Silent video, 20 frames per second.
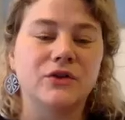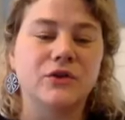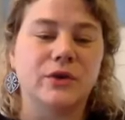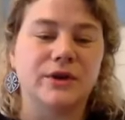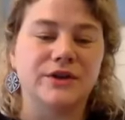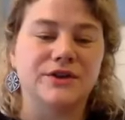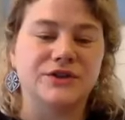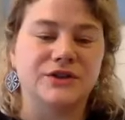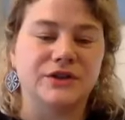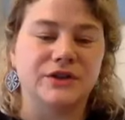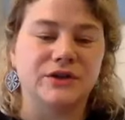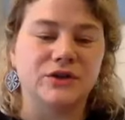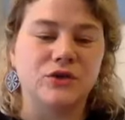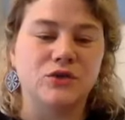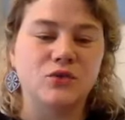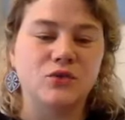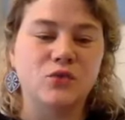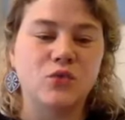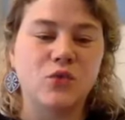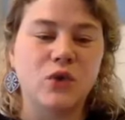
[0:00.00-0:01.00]
question,
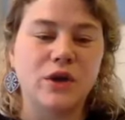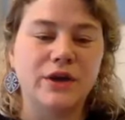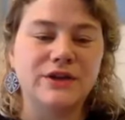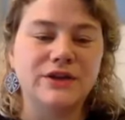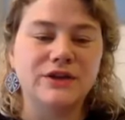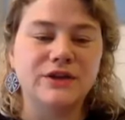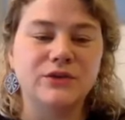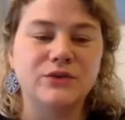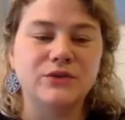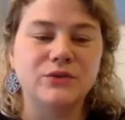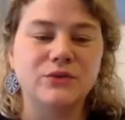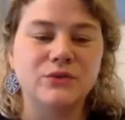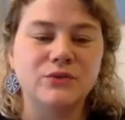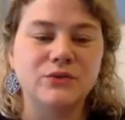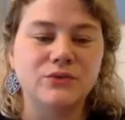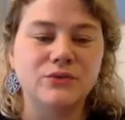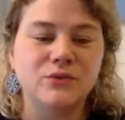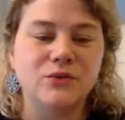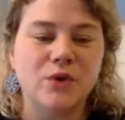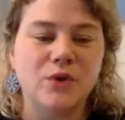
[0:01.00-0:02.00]
what do
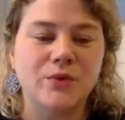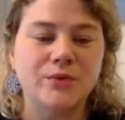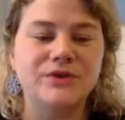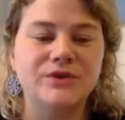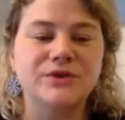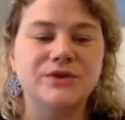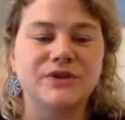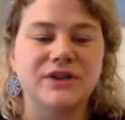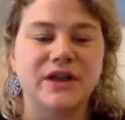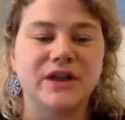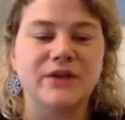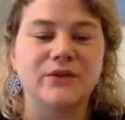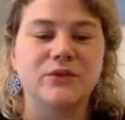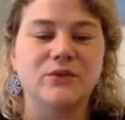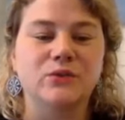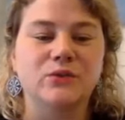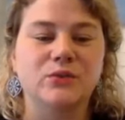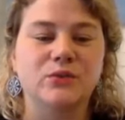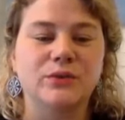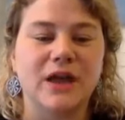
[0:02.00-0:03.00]
you, what would you say,
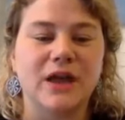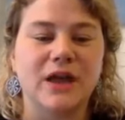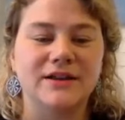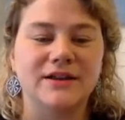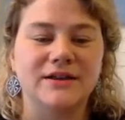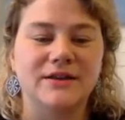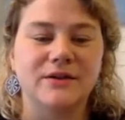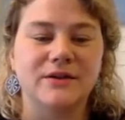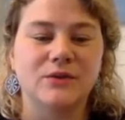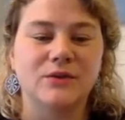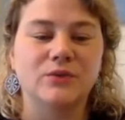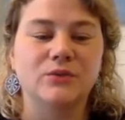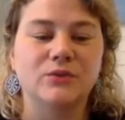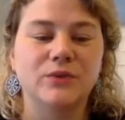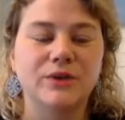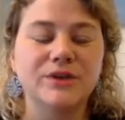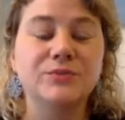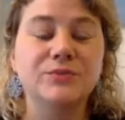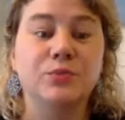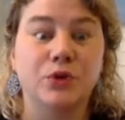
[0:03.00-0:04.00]

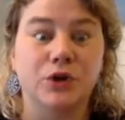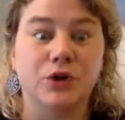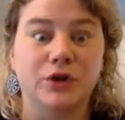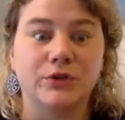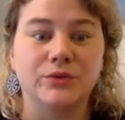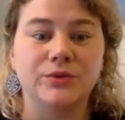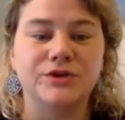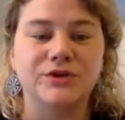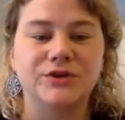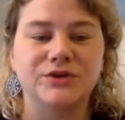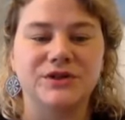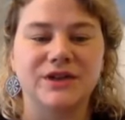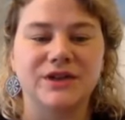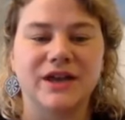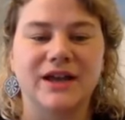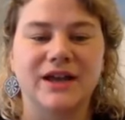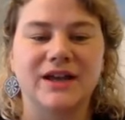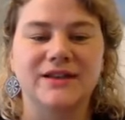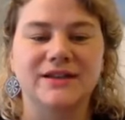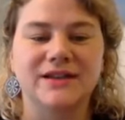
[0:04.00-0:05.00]
which book would you
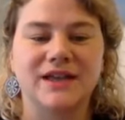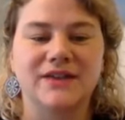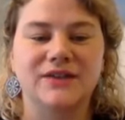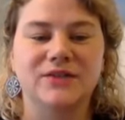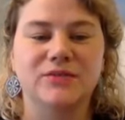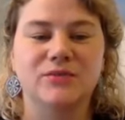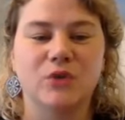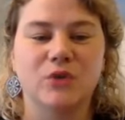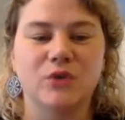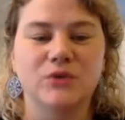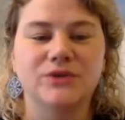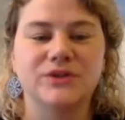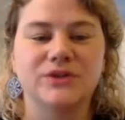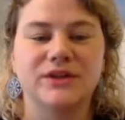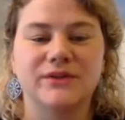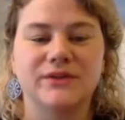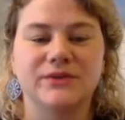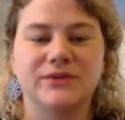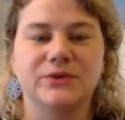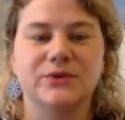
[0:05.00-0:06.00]
say has had the most
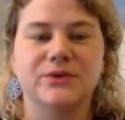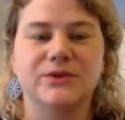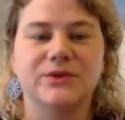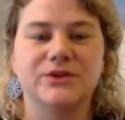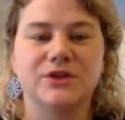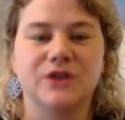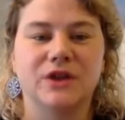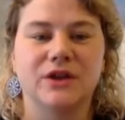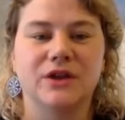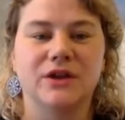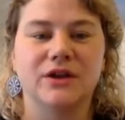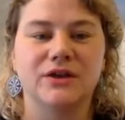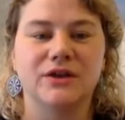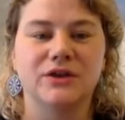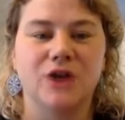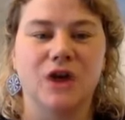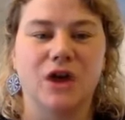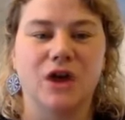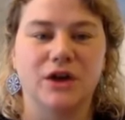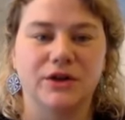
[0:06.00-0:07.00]
influence on,
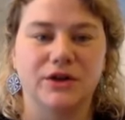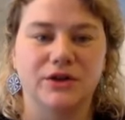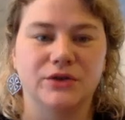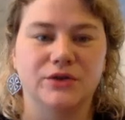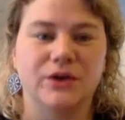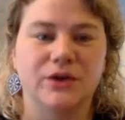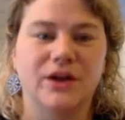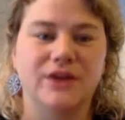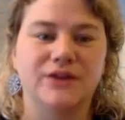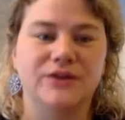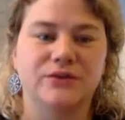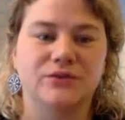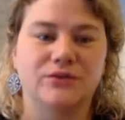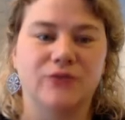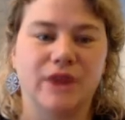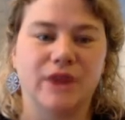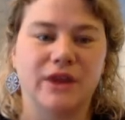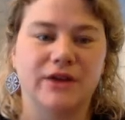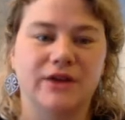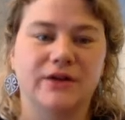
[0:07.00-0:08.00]
on you as a
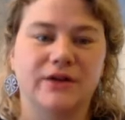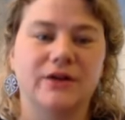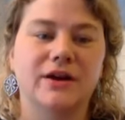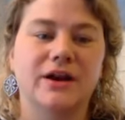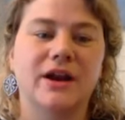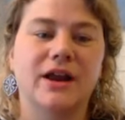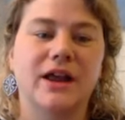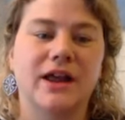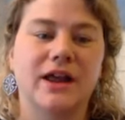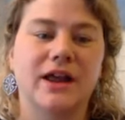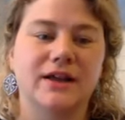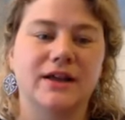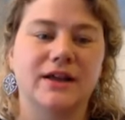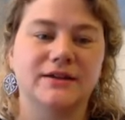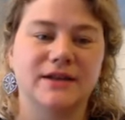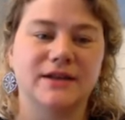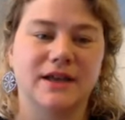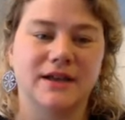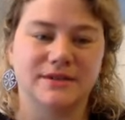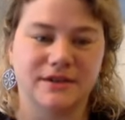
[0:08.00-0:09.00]
writer
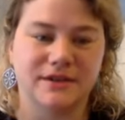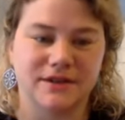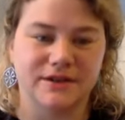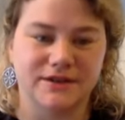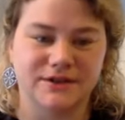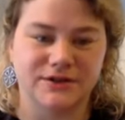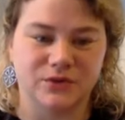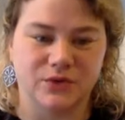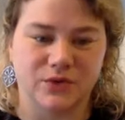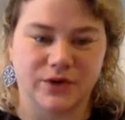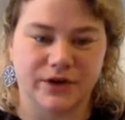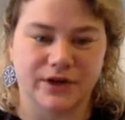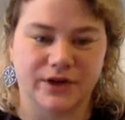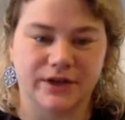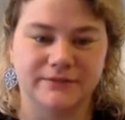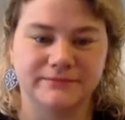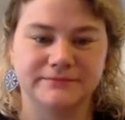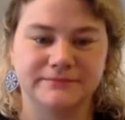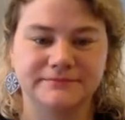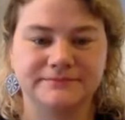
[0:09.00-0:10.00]
and as a
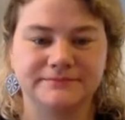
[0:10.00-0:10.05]
historian?